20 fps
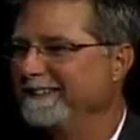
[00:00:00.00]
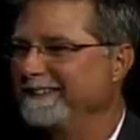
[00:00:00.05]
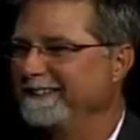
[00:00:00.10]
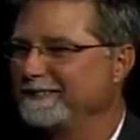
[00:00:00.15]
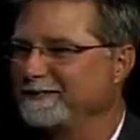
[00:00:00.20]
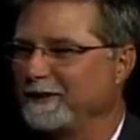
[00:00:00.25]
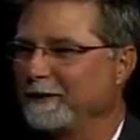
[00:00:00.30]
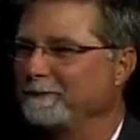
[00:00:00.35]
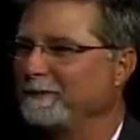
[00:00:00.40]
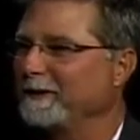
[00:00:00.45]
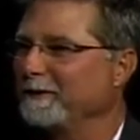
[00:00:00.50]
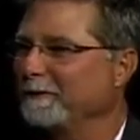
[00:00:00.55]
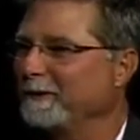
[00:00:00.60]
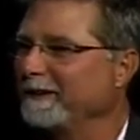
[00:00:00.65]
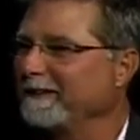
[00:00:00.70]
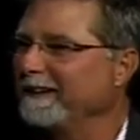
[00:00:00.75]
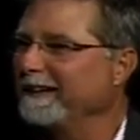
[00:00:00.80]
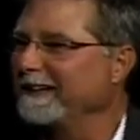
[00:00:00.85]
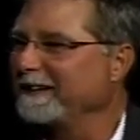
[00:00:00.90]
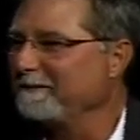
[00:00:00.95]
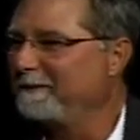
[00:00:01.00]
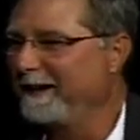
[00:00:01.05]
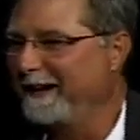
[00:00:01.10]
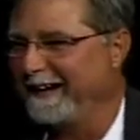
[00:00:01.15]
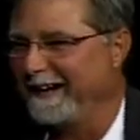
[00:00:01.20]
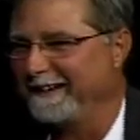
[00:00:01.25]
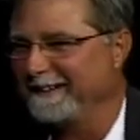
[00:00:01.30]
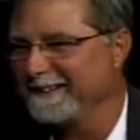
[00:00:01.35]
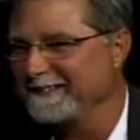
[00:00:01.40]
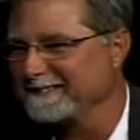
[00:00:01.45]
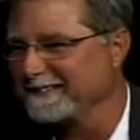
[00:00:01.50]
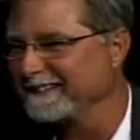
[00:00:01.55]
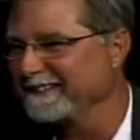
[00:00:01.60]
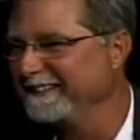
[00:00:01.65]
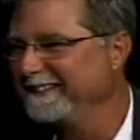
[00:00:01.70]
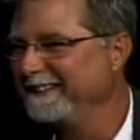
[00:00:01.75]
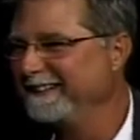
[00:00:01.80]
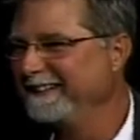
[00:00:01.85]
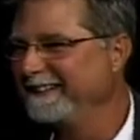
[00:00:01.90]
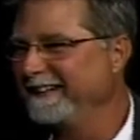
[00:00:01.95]
something that we think about as
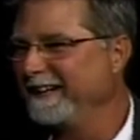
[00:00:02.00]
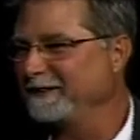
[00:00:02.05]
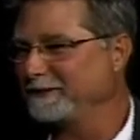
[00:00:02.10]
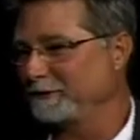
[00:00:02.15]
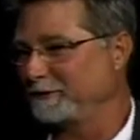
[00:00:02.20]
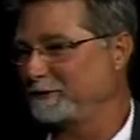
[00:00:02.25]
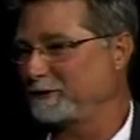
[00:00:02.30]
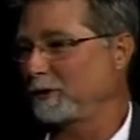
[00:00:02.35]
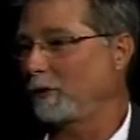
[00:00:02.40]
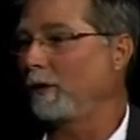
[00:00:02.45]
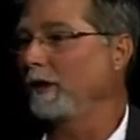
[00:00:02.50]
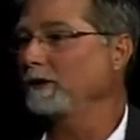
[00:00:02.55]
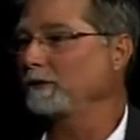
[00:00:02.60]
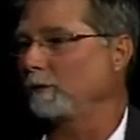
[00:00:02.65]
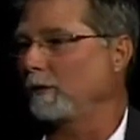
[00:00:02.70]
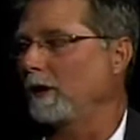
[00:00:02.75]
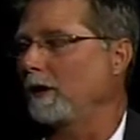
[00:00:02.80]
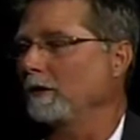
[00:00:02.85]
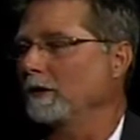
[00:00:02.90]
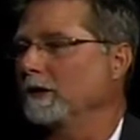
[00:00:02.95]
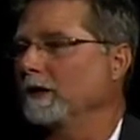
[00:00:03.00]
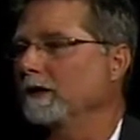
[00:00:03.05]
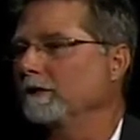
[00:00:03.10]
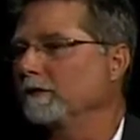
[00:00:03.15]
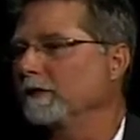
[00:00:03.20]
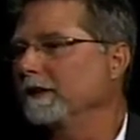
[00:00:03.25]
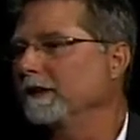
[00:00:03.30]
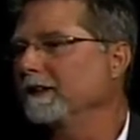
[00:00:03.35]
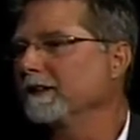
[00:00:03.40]
a choice wall covering.